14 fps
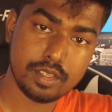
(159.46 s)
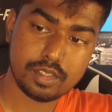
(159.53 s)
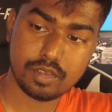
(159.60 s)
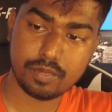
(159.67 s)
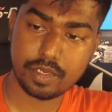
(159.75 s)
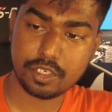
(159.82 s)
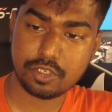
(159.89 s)

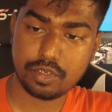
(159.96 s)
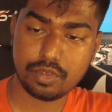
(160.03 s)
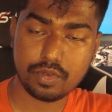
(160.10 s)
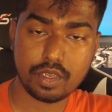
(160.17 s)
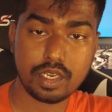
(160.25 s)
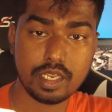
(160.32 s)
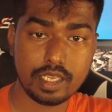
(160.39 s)
so make sure
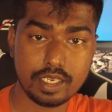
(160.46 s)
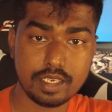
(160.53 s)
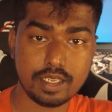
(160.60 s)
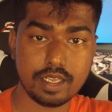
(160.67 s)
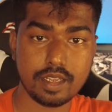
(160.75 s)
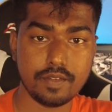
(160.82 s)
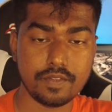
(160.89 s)
you clean
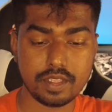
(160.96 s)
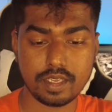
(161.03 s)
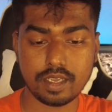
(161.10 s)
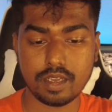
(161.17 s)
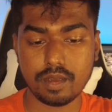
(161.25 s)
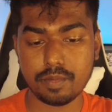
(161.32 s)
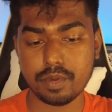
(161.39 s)

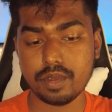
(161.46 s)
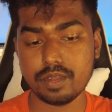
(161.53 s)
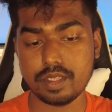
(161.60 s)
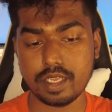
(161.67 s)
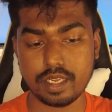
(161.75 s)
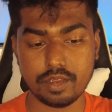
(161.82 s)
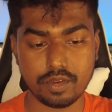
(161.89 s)
everything up
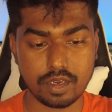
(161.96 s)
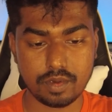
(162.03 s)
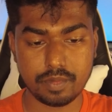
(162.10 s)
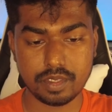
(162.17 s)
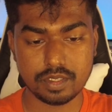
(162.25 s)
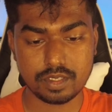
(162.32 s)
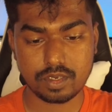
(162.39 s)
that you're going to
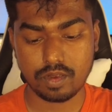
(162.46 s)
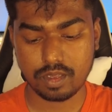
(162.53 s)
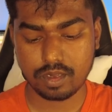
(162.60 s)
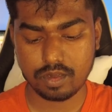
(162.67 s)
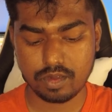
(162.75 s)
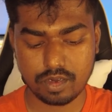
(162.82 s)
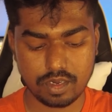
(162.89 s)
be
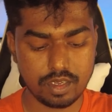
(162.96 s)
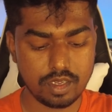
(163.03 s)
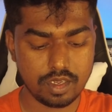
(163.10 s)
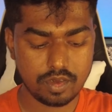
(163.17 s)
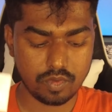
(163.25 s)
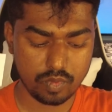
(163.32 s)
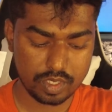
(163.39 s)
installing on
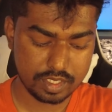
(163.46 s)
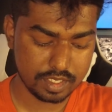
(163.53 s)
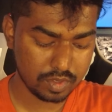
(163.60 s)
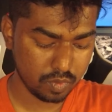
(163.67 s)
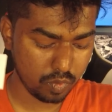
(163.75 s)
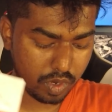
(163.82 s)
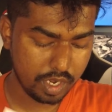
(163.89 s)
with
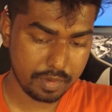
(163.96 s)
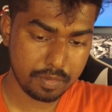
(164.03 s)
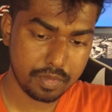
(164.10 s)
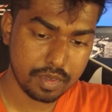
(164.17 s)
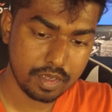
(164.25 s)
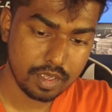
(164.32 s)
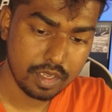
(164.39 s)
this wipe.
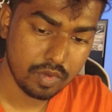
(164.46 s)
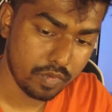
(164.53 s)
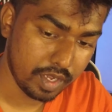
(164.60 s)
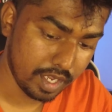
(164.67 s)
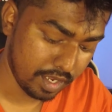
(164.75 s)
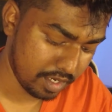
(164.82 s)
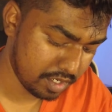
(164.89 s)

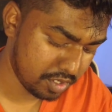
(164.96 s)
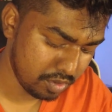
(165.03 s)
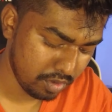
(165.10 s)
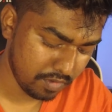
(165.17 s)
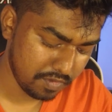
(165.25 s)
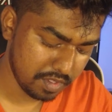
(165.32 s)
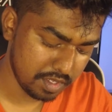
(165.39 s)
We got
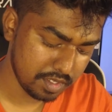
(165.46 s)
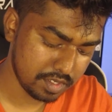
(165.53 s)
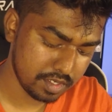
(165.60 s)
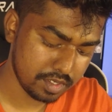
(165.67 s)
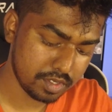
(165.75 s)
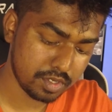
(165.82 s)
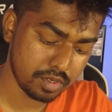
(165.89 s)
two of these,
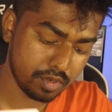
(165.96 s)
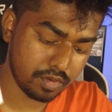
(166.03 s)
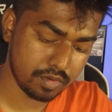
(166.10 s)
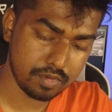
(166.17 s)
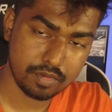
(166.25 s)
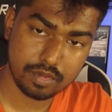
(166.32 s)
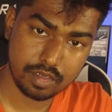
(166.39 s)

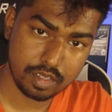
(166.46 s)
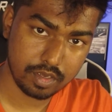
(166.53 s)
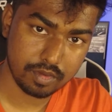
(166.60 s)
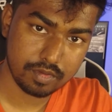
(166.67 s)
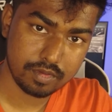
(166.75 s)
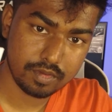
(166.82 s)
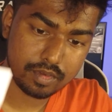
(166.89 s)
so you
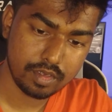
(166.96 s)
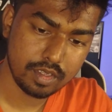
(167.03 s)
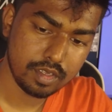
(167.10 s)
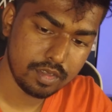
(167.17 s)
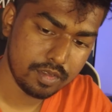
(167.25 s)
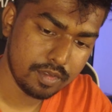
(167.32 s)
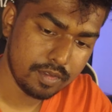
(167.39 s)
know,
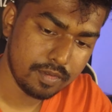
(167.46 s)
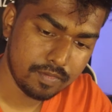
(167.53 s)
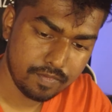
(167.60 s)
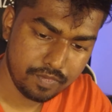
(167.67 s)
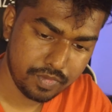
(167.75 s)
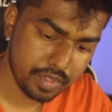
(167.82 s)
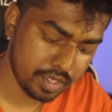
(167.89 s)

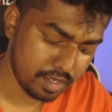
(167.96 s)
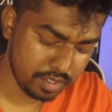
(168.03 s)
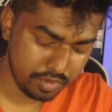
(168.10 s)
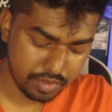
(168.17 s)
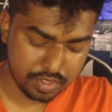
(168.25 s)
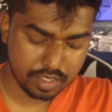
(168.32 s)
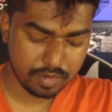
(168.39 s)

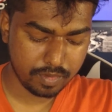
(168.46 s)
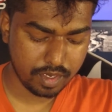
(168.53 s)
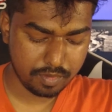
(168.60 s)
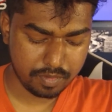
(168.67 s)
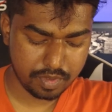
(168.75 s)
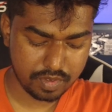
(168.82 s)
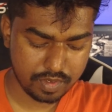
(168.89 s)
use them
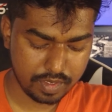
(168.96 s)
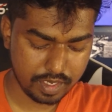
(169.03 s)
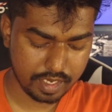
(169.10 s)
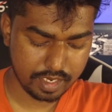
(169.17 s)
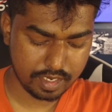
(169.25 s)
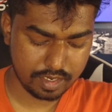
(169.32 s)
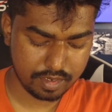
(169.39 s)
up
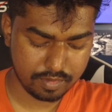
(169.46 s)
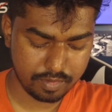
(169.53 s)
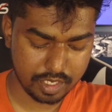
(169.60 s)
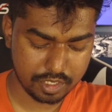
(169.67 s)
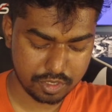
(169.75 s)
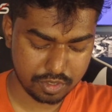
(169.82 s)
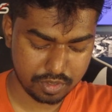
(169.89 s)
and
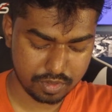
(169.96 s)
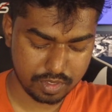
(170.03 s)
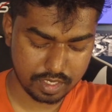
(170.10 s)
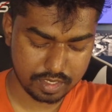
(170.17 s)
make sure